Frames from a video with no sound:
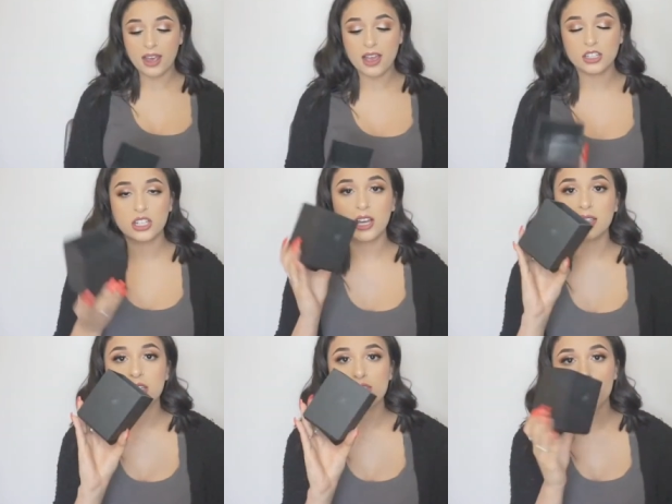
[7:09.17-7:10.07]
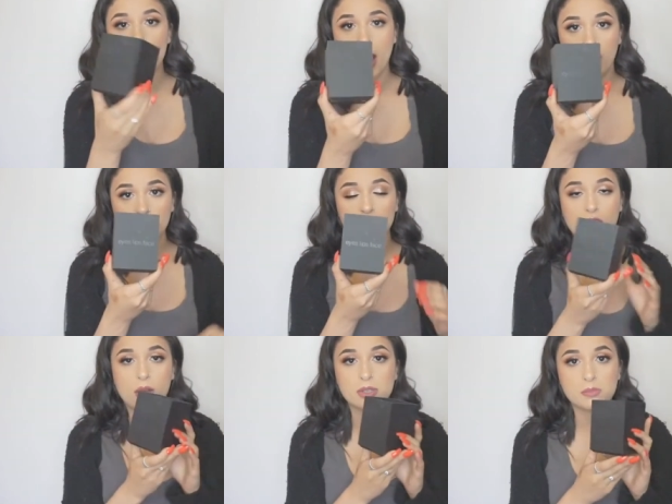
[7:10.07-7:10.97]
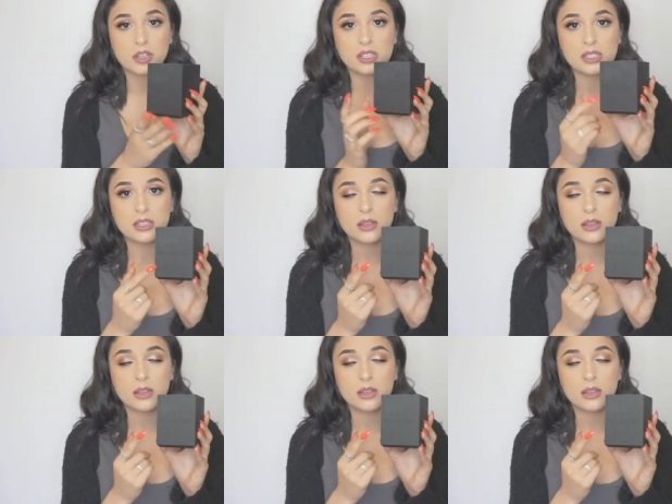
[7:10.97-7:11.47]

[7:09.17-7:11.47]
I actually got this from e.l.f. and I always bring this